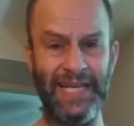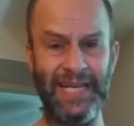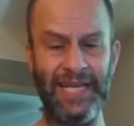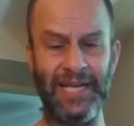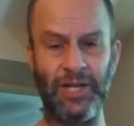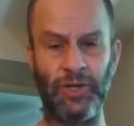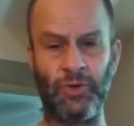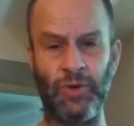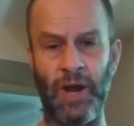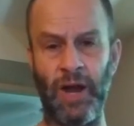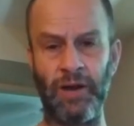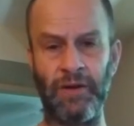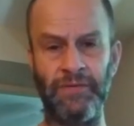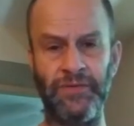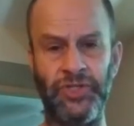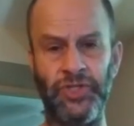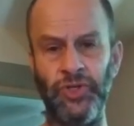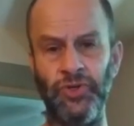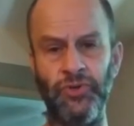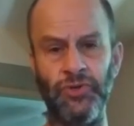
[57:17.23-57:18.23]
in a crowd of
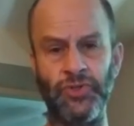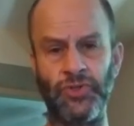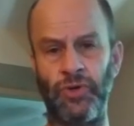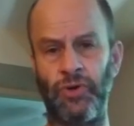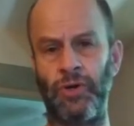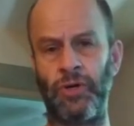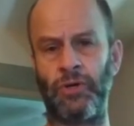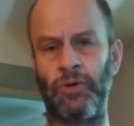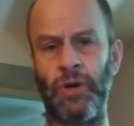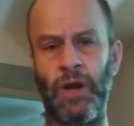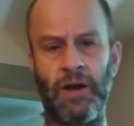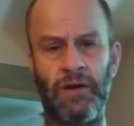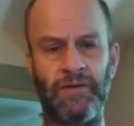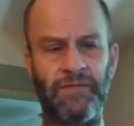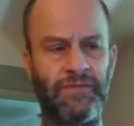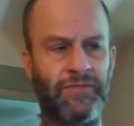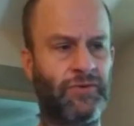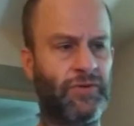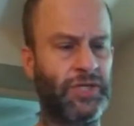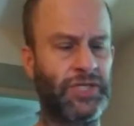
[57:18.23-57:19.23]
Jews or a crowd
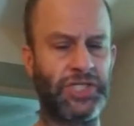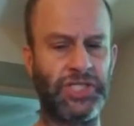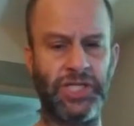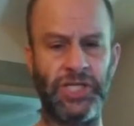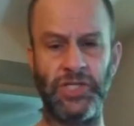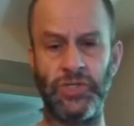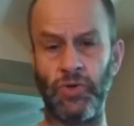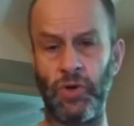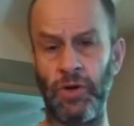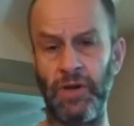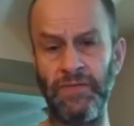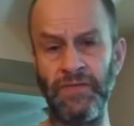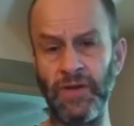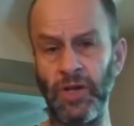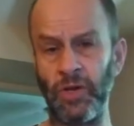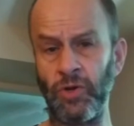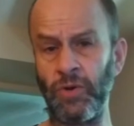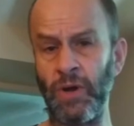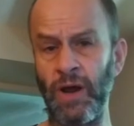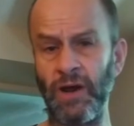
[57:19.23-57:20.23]
of Christians or even
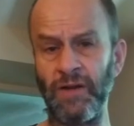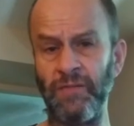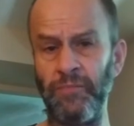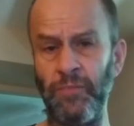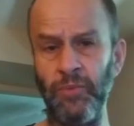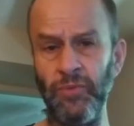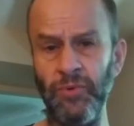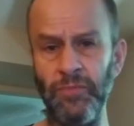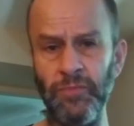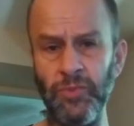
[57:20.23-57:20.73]
a crowd of